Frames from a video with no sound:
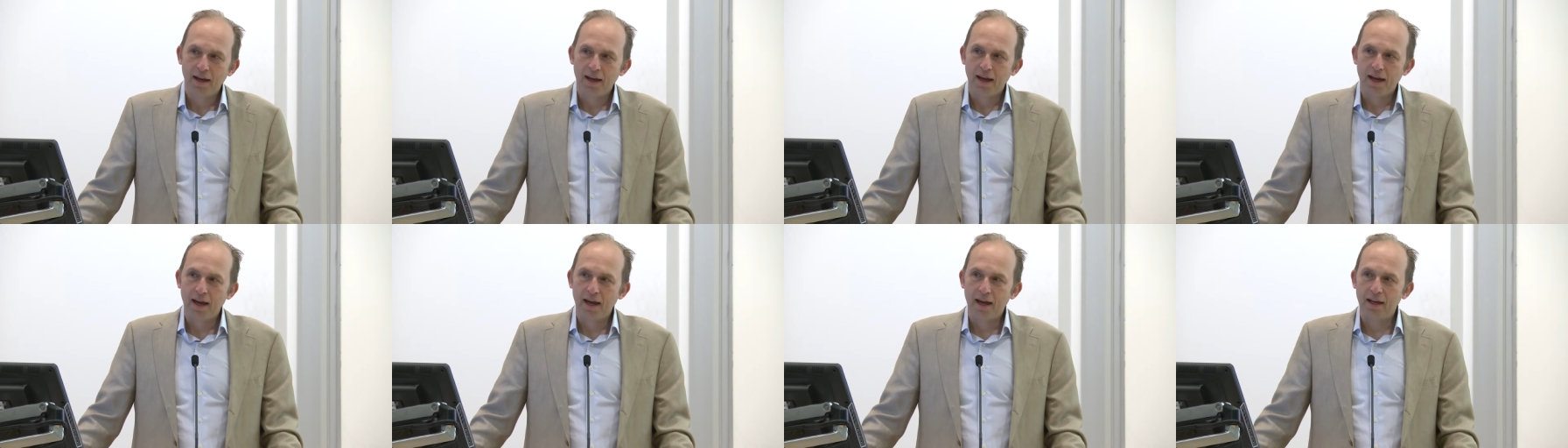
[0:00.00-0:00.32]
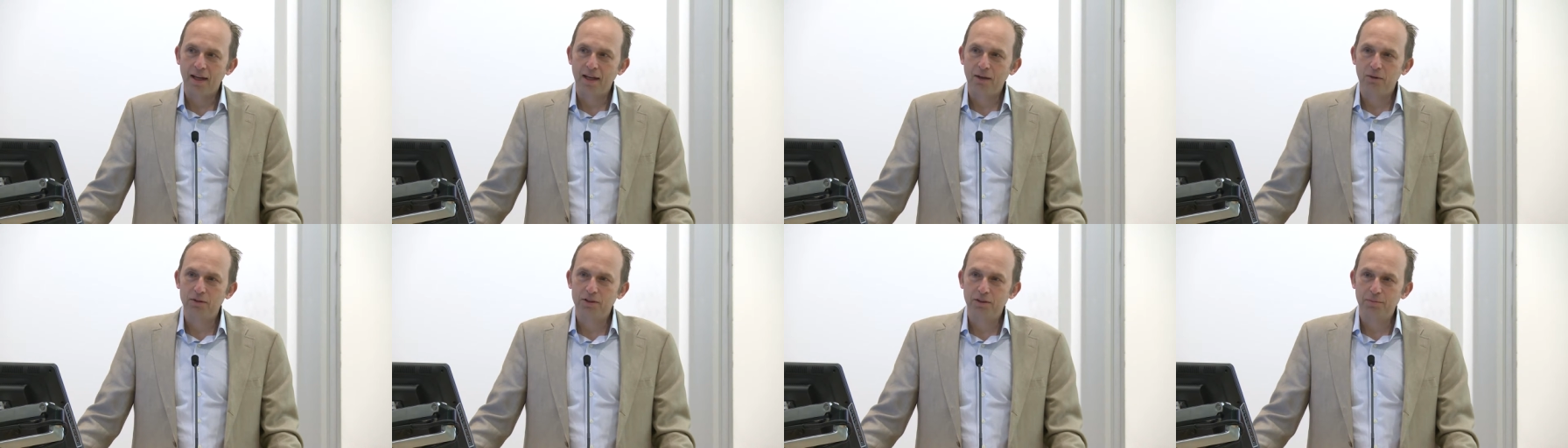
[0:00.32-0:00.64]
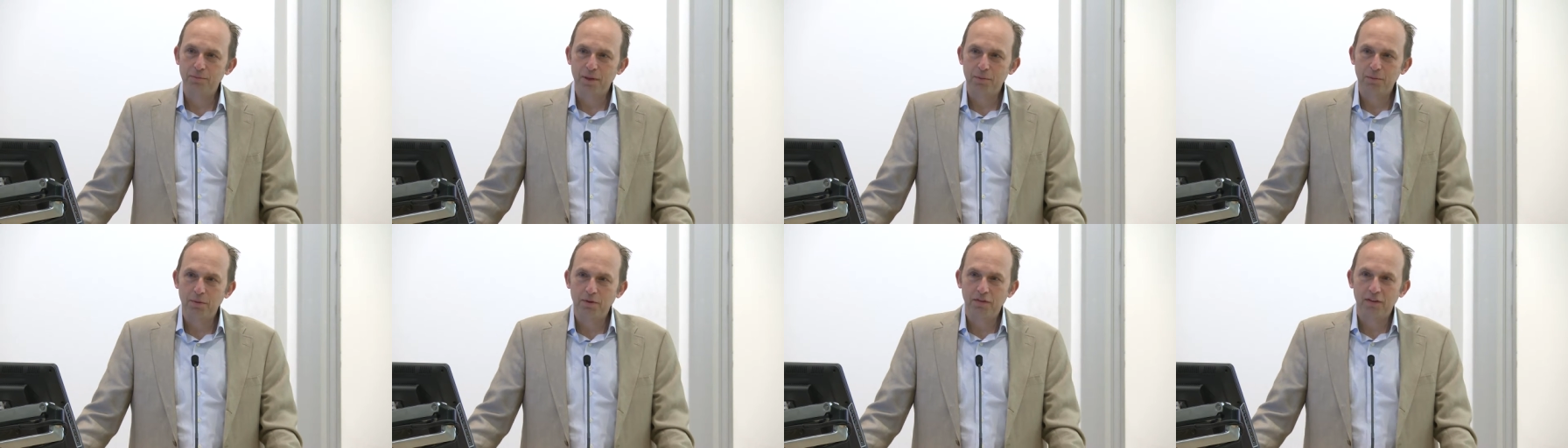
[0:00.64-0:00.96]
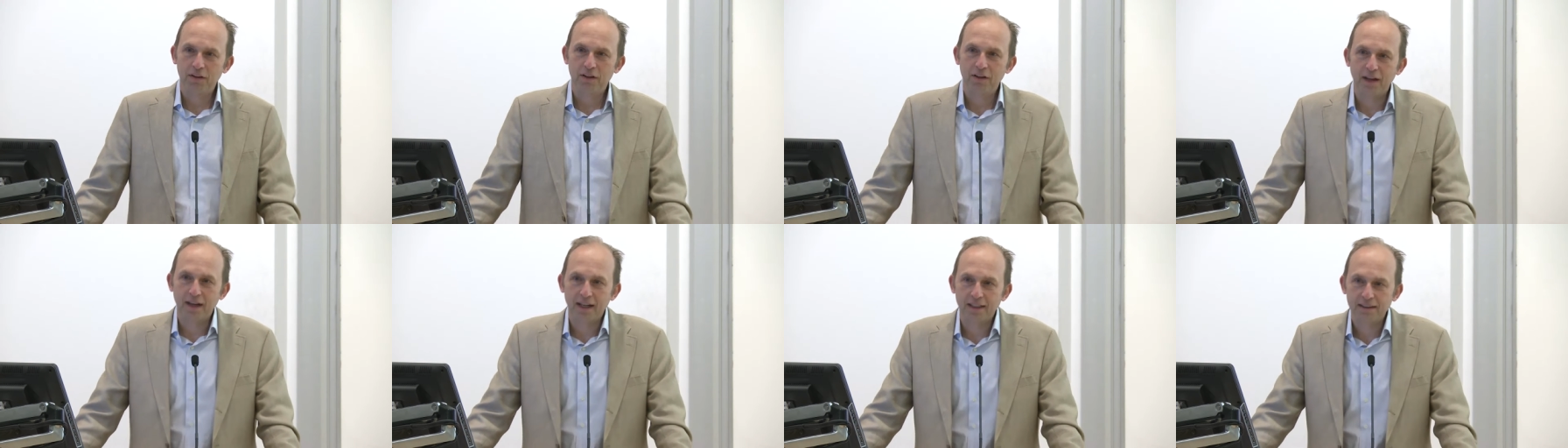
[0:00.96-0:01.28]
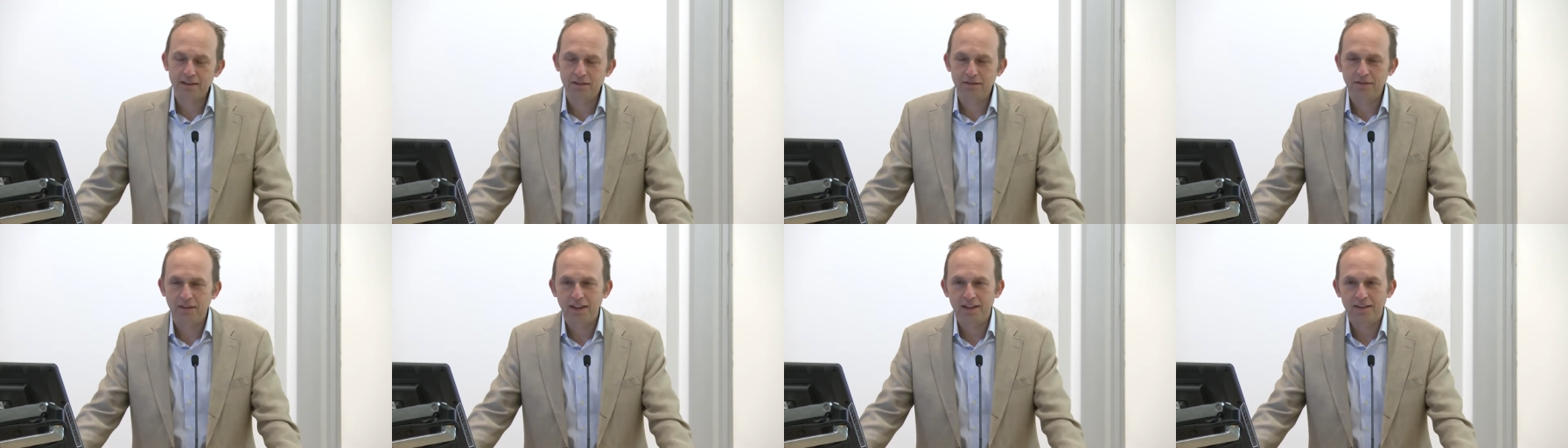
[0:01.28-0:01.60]
and he was a member of the
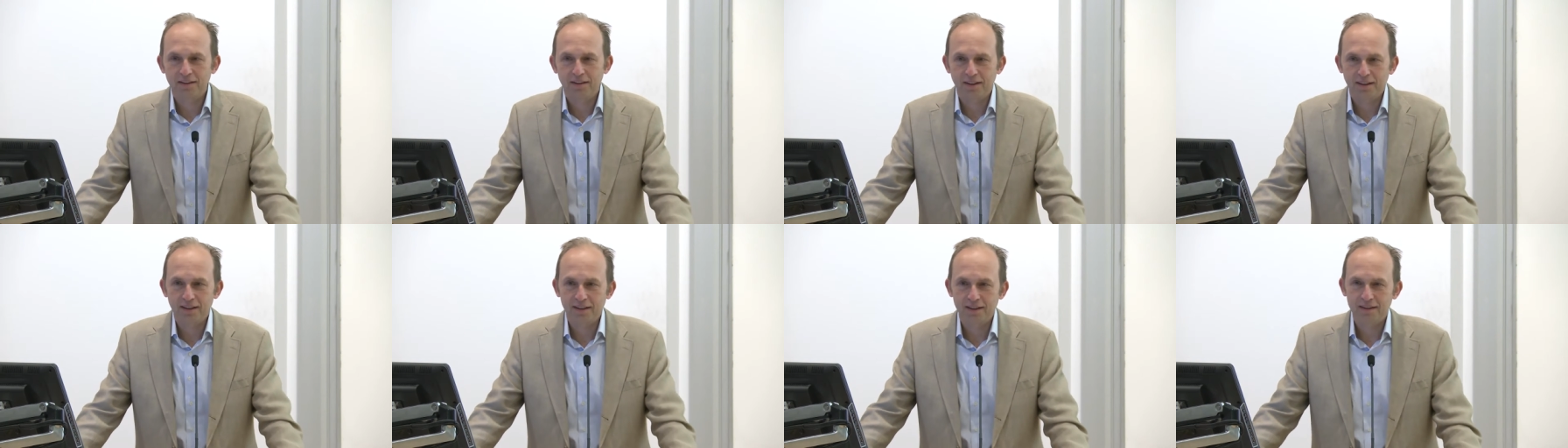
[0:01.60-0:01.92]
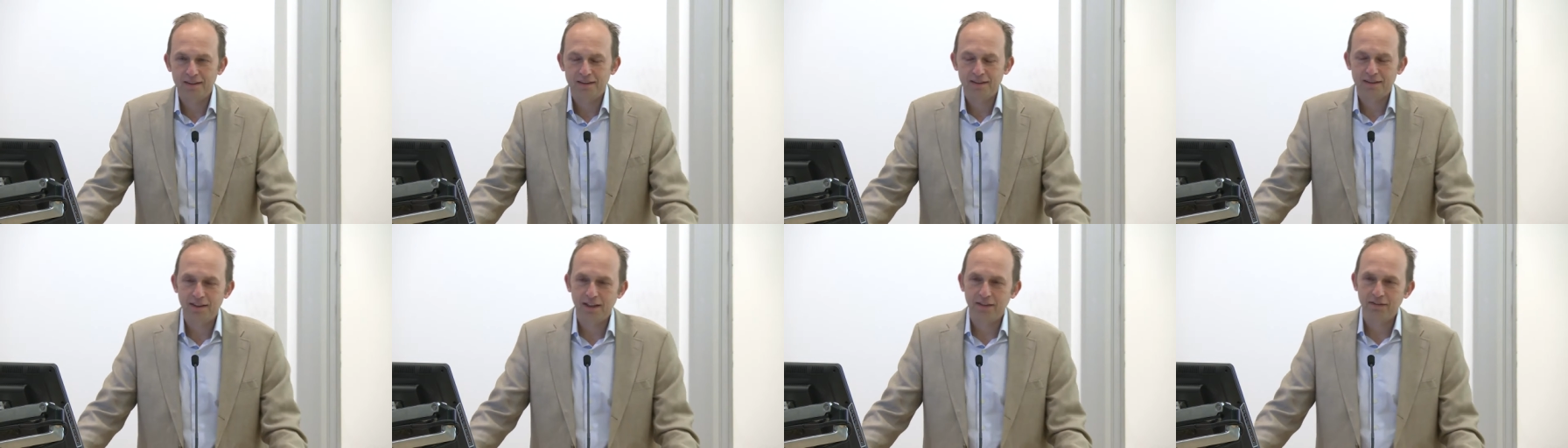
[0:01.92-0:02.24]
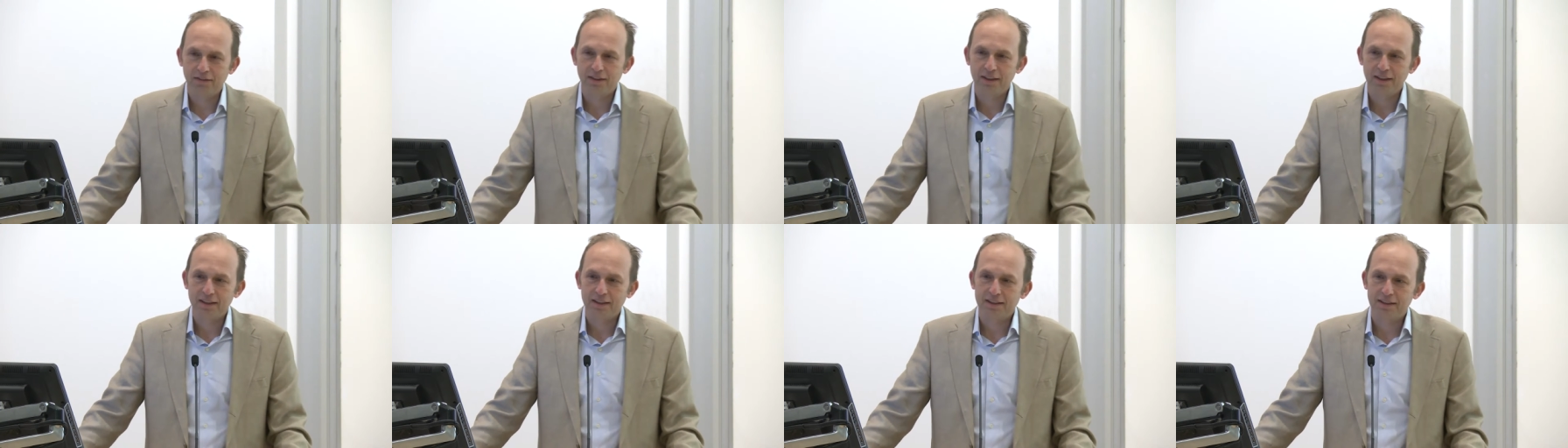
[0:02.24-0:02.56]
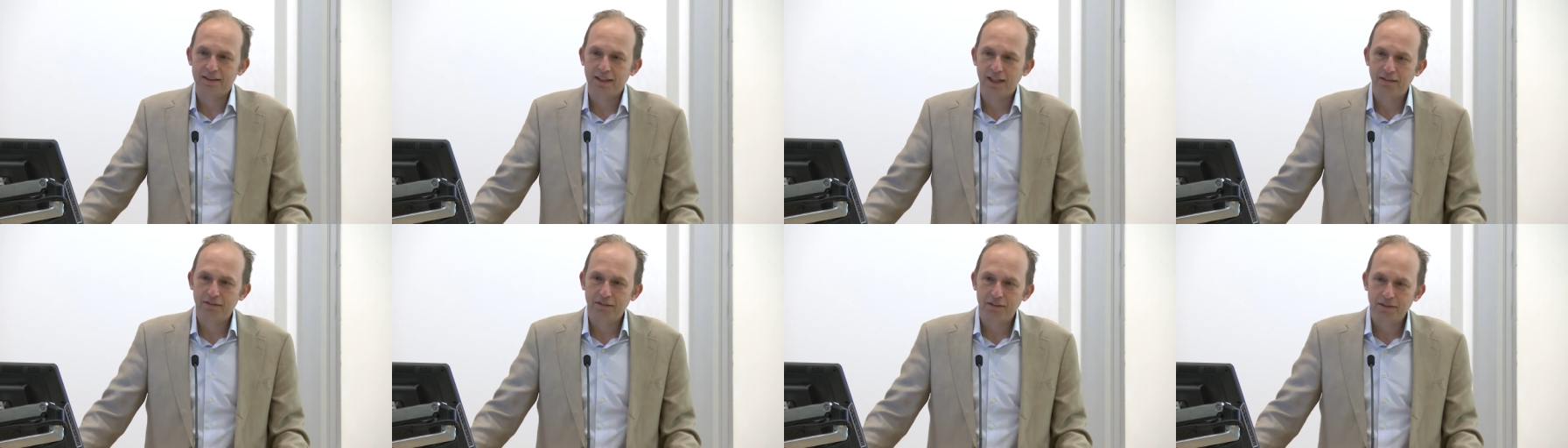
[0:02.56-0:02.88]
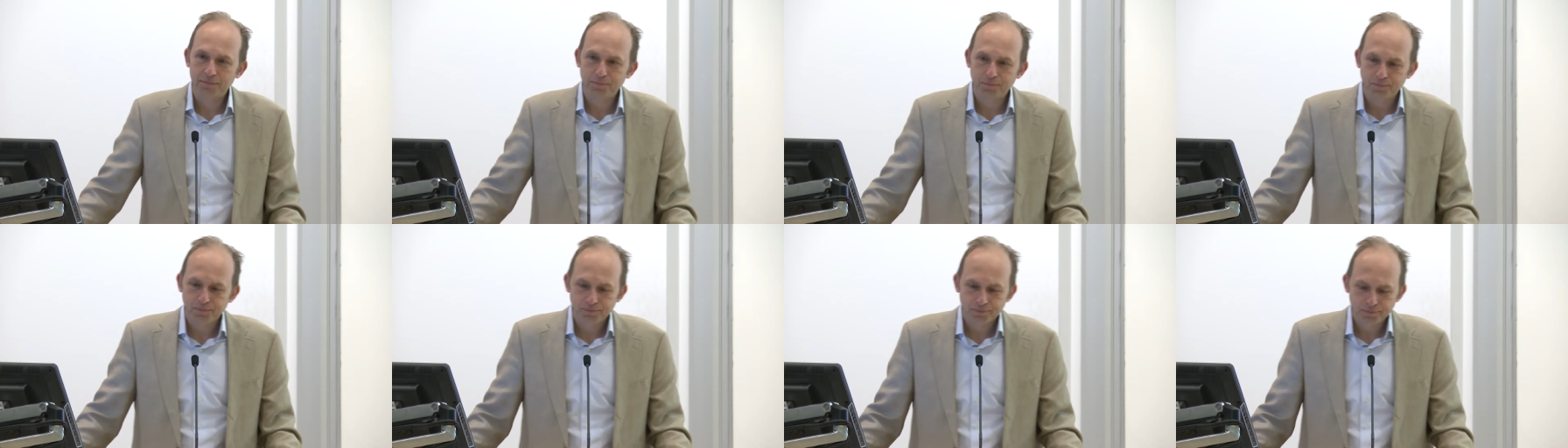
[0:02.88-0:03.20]
class of
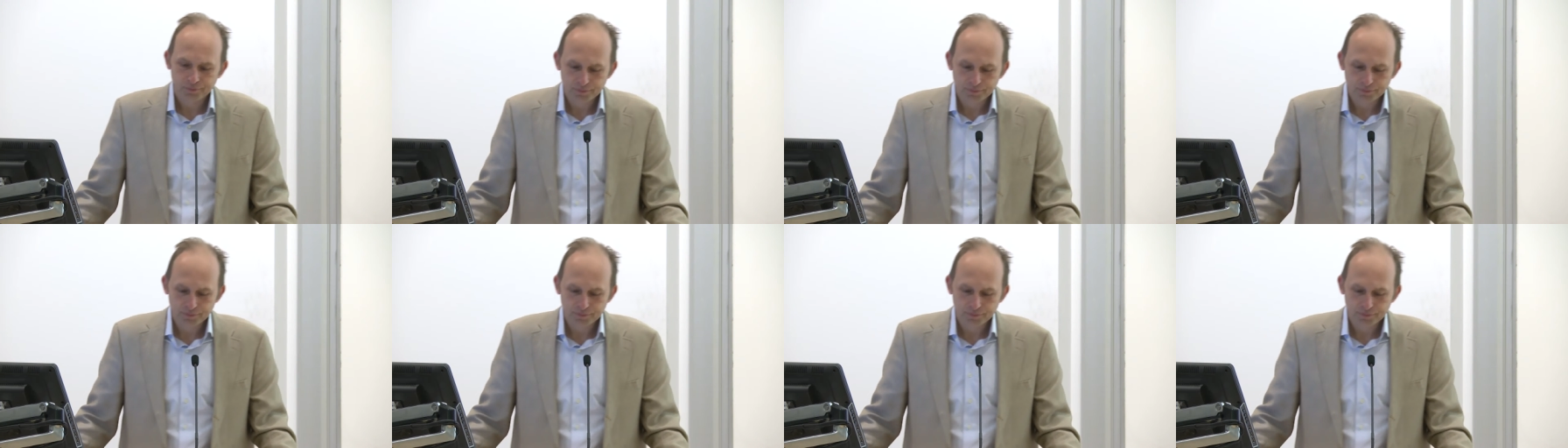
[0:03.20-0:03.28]
1877.